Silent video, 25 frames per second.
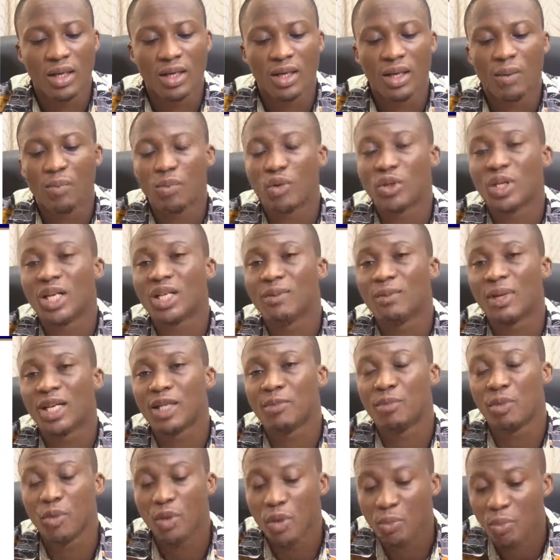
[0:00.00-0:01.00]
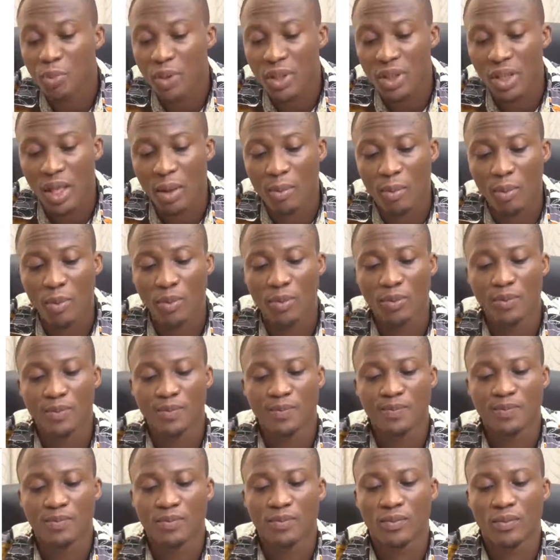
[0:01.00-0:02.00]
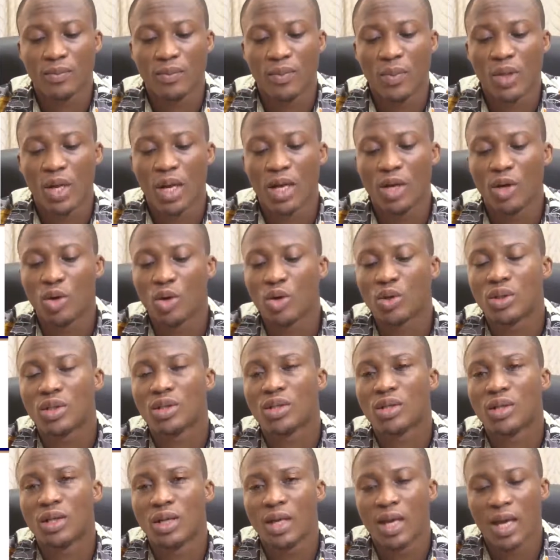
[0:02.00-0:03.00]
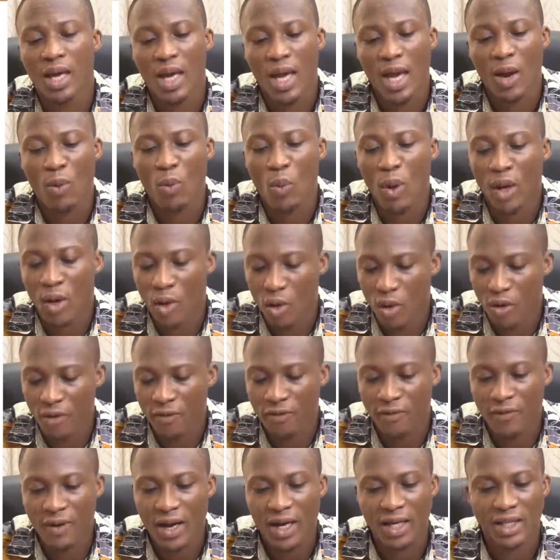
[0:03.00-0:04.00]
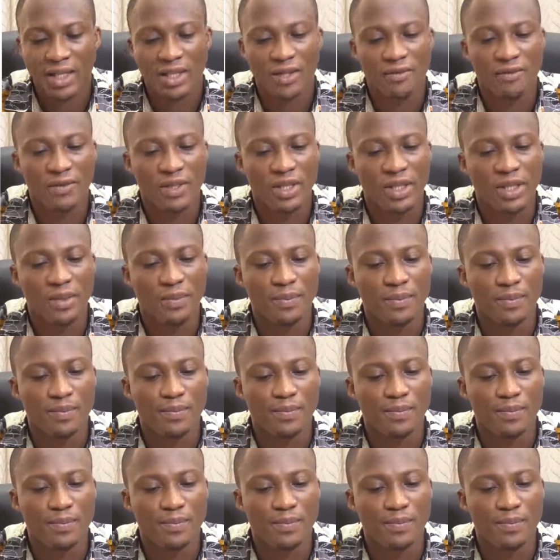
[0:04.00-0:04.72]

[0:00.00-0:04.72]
The process must be repeatable and not a one-off activity.